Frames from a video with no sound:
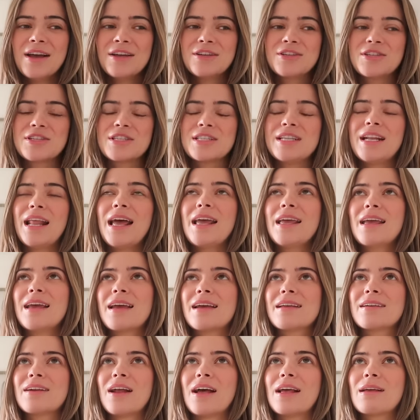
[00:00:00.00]
just
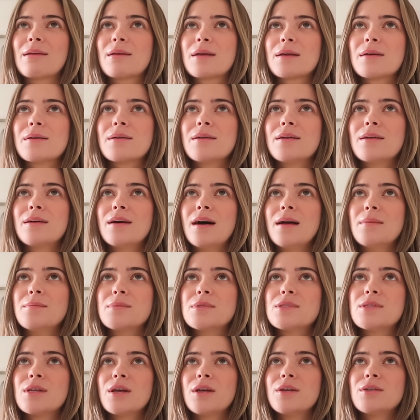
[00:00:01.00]
laying like, I'm
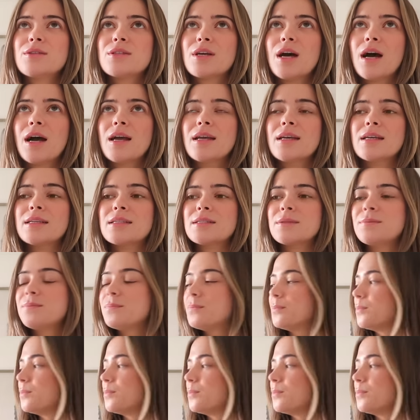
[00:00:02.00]
so tired.